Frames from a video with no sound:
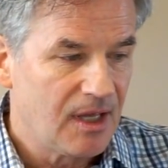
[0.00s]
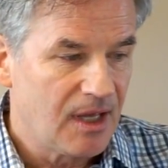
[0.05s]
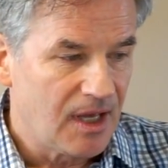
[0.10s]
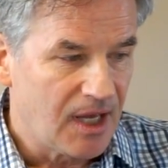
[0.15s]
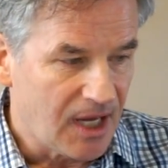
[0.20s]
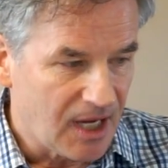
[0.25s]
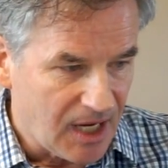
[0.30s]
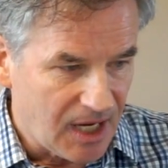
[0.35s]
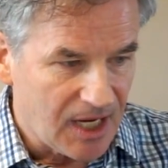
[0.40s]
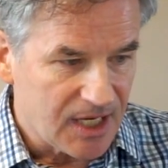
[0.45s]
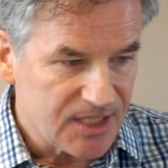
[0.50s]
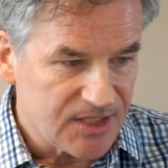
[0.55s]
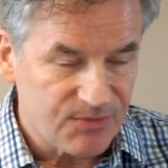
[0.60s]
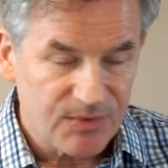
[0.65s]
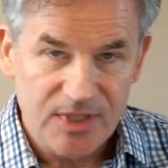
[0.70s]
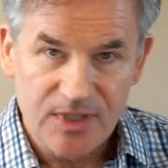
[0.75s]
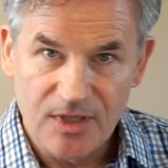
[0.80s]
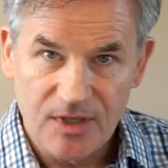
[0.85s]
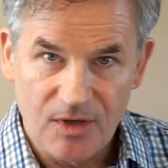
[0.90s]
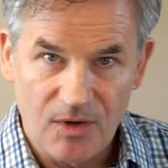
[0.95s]
As
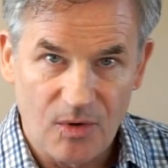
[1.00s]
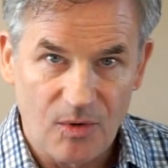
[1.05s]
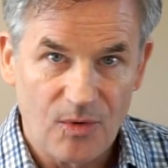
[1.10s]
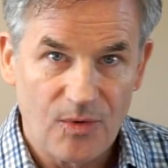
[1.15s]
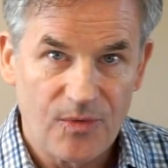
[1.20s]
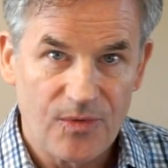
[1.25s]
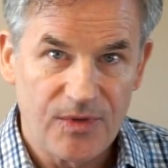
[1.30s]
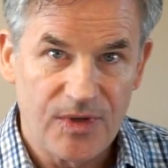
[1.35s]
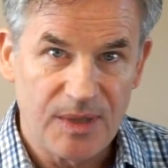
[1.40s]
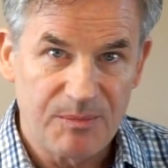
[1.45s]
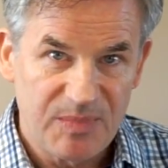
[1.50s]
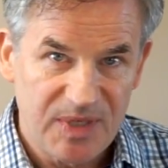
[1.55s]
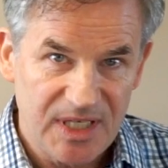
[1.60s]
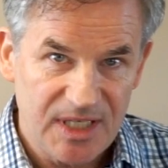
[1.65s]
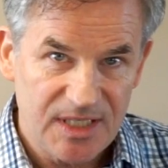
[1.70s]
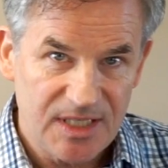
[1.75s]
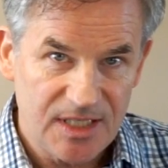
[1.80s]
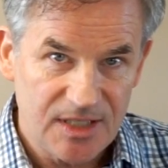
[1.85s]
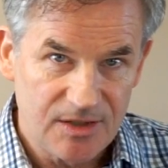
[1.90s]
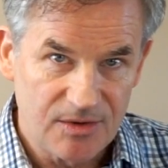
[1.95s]
we know, the
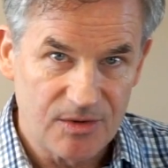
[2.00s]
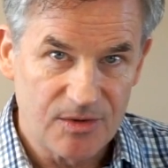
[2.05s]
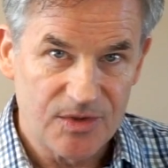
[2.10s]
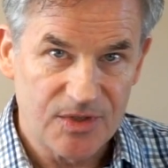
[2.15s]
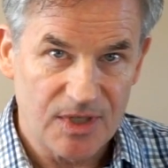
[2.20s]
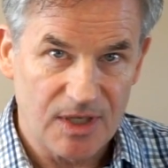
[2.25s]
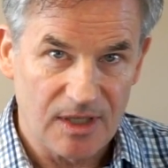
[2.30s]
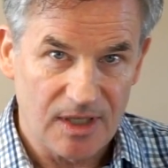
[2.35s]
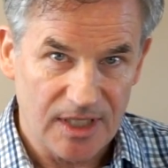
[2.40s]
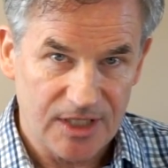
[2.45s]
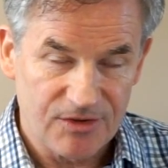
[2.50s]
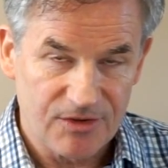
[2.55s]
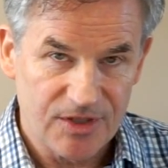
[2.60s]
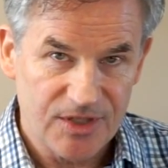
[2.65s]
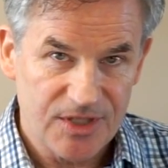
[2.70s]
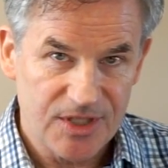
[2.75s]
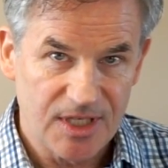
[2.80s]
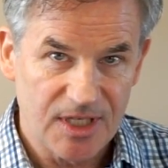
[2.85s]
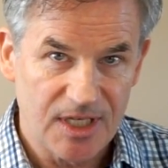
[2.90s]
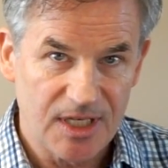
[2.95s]
BTUs on
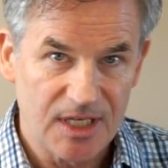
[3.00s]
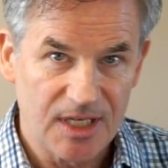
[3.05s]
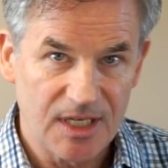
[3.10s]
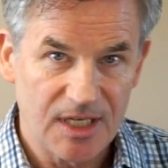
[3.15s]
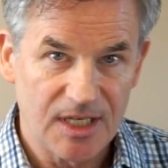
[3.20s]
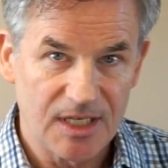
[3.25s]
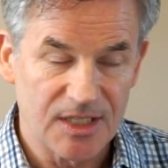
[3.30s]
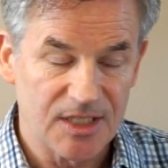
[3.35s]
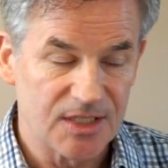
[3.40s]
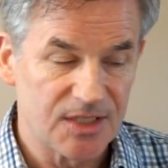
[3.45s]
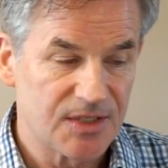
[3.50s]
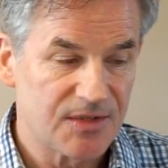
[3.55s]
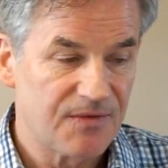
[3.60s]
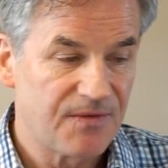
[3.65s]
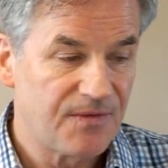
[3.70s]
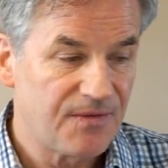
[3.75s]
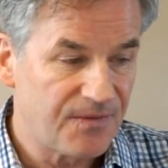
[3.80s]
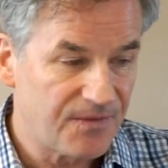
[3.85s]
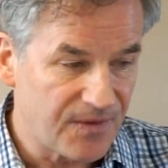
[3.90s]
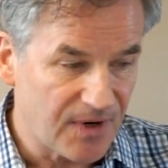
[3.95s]
electricity is
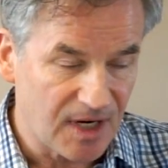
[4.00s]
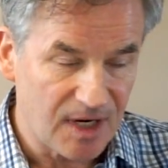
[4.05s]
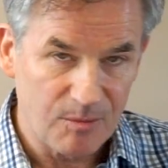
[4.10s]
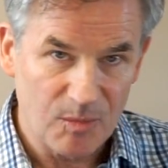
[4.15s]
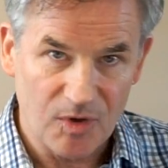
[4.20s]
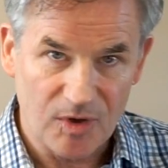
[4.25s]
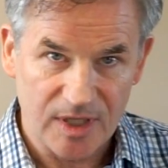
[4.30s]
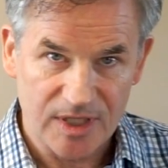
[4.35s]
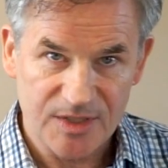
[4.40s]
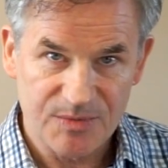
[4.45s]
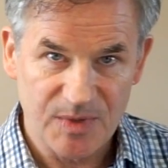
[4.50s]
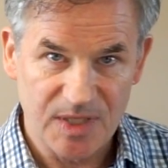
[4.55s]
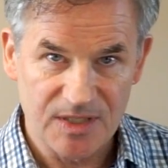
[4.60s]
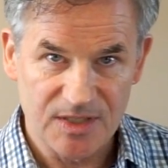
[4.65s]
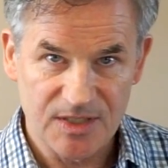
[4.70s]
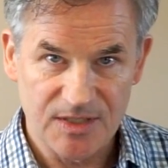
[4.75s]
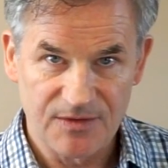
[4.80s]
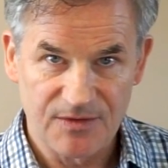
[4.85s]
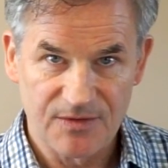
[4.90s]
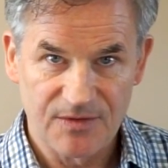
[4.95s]
far more
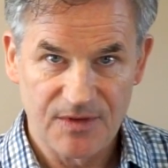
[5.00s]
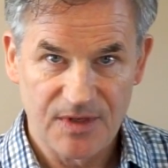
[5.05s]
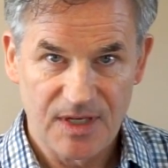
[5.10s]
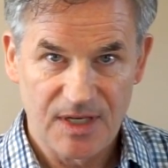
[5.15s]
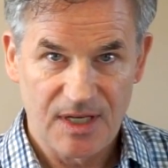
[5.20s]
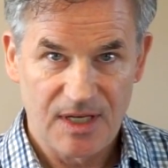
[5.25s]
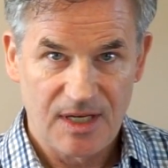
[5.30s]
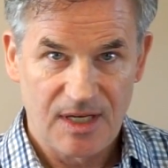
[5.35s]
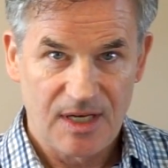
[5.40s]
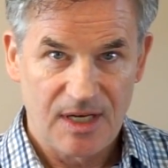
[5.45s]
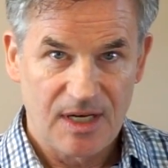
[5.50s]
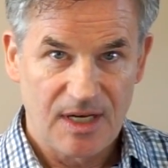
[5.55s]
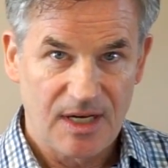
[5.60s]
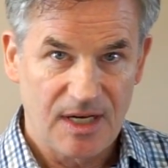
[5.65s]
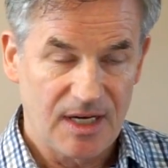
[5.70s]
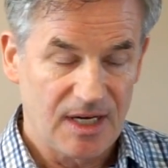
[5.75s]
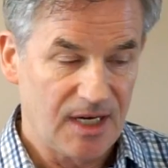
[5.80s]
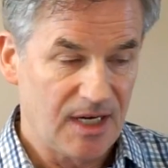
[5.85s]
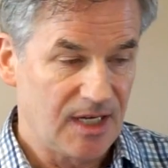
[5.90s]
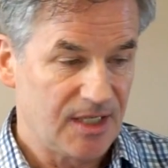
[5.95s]
expensive.
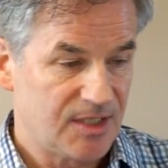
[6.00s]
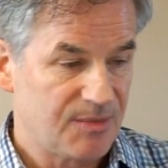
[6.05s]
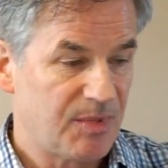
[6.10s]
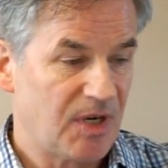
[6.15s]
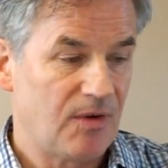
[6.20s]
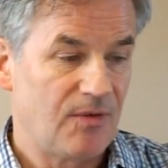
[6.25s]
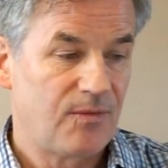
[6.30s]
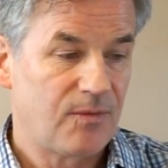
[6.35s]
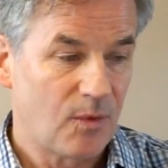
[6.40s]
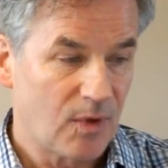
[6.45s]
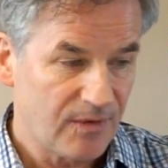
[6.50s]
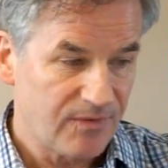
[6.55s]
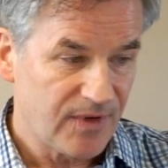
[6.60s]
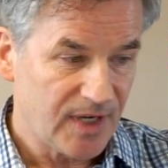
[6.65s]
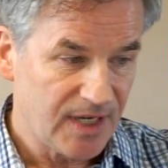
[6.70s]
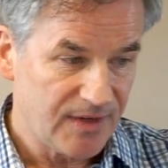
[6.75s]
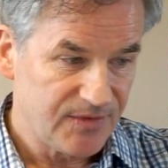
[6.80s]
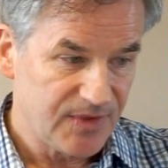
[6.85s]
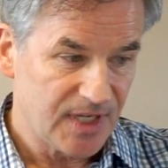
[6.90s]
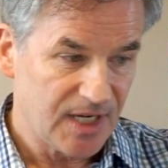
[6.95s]
It's about 4 or
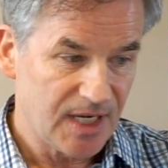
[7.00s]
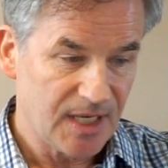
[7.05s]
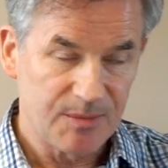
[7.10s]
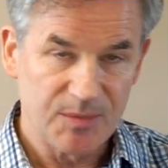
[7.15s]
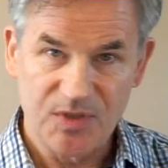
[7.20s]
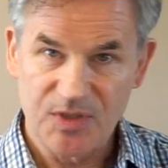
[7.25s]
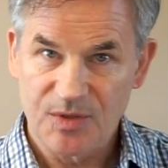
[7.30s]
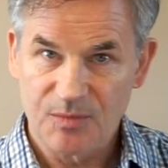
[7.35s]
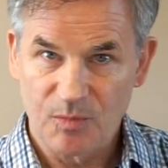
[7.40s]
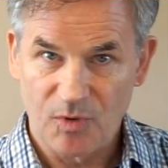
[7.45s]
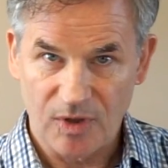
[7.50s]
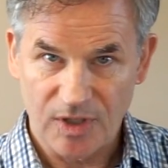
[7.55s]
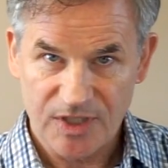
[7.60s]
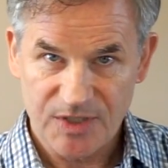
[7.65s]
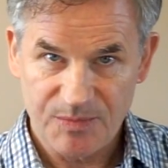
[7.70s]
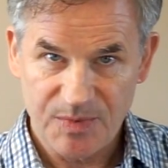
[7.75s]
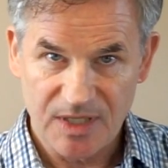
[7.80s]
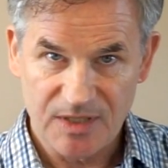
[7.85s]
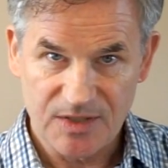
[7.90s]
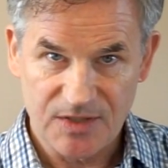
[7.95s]
5 times more
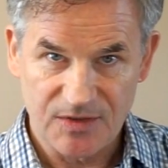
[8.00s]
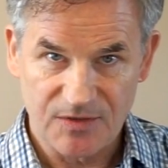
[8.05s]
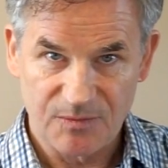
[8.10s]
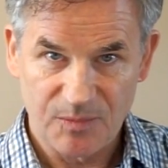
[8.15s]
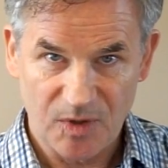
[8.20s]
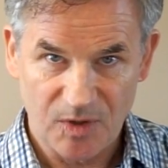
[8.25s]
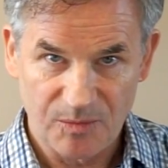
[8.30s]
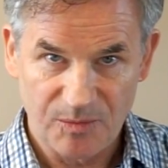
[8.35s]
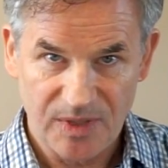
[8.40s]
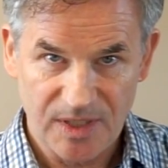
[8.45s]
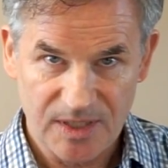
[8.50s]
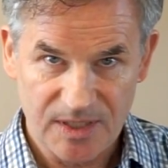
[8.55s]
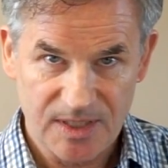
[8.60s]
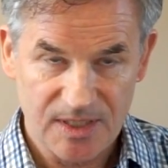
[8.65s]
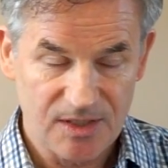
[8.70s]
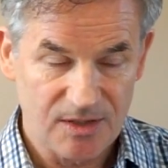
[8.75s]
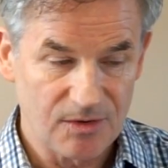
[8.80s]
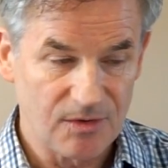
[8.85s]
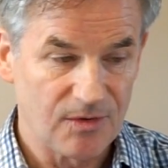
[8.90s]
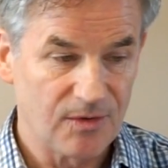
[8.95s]
expensive per
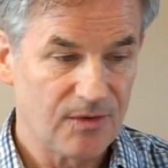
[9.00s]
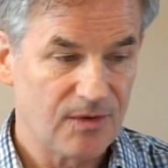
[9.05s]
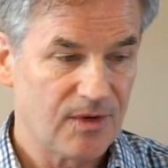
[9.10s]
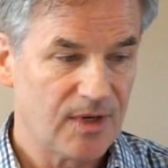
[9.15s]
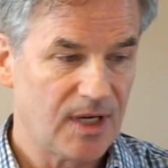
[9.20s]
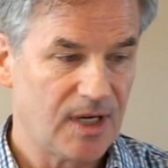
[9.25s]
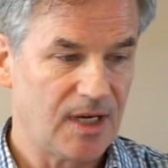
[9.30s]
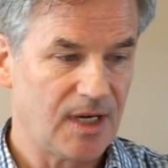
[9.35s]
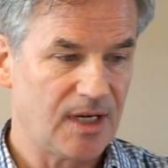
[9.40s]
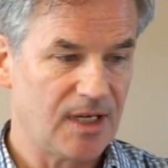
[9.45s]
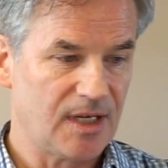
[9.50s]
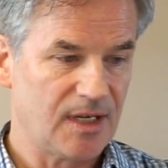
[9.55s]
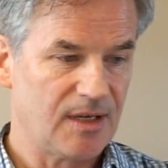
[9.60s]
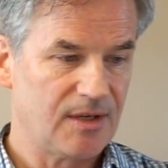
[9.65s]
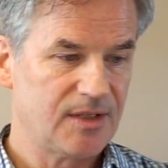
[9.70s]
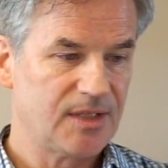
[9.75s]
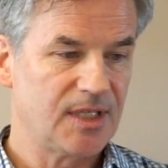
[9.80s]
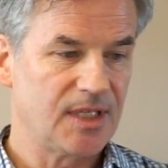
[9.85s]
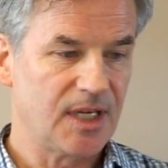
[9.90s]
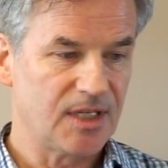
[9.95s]

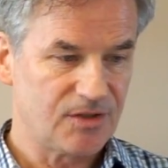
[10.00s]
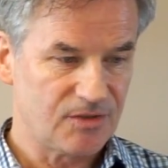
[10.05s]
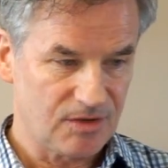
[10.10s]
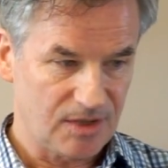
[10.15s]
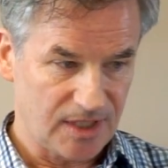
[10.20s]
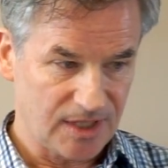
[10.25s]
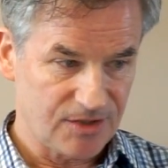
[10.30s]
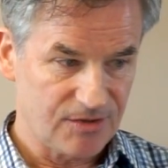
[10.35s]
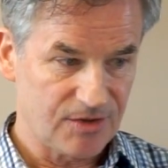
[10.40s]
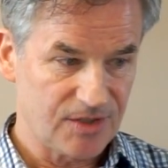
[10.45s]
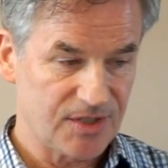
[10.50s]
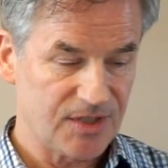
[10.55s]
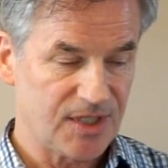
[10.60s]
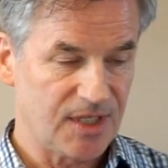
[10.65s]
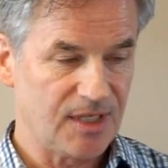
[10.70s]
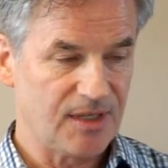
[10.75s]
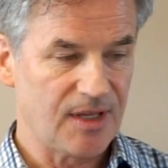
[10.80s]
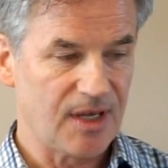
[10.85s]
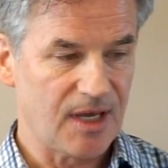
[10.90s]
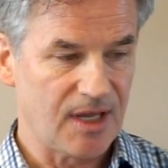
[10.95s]
BTU to get your
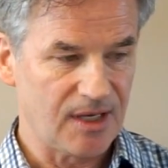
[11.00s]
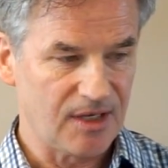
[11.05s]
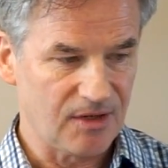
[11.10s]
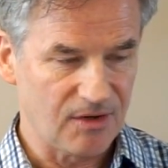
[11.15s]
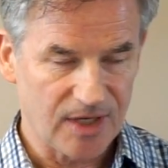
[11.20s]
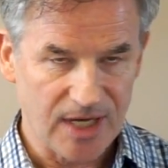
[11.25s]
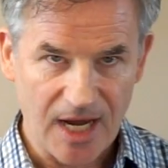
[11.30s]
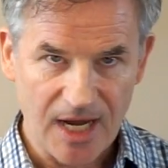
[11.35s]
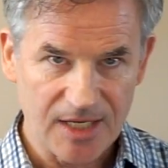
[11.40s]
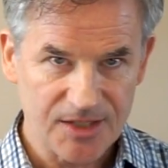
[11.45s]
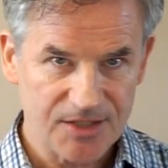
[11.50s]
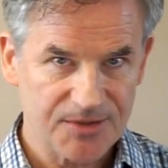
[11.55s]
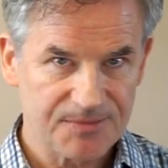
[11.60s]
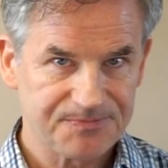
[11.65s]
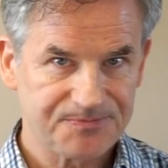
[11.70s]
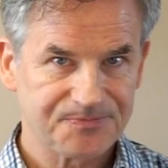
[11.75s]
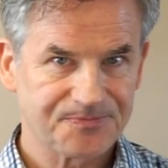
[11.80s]
electricity than your gas.